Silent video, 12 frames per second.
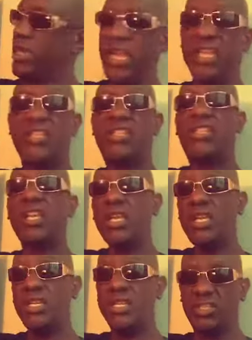and
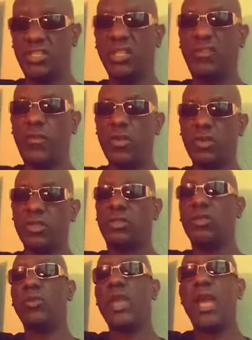she is just focused
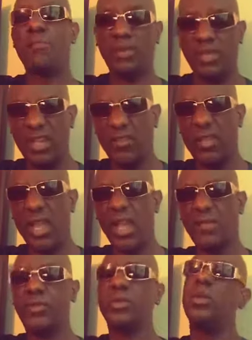on happily ever
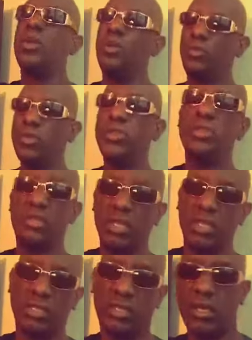after what do you
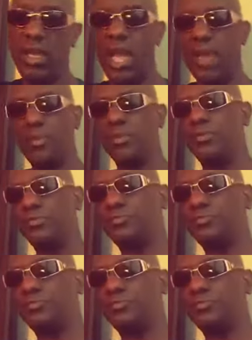think is going to happen